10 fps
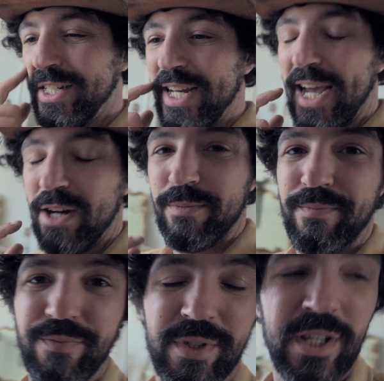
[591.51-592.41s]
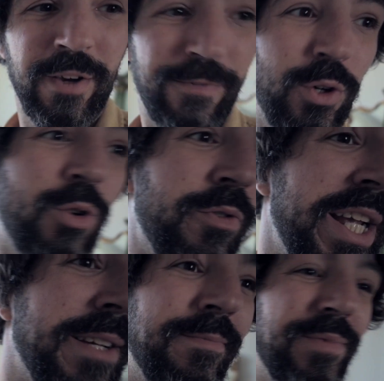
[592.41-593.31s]
Now, the
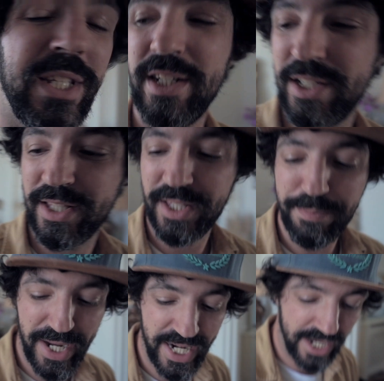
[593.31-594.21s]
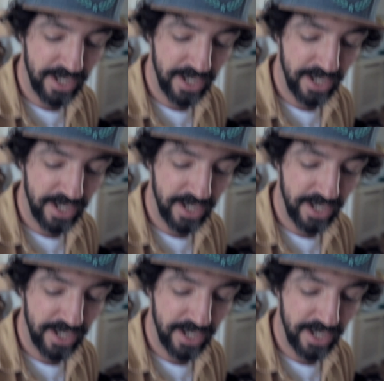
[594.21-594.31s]
flooring, this is the main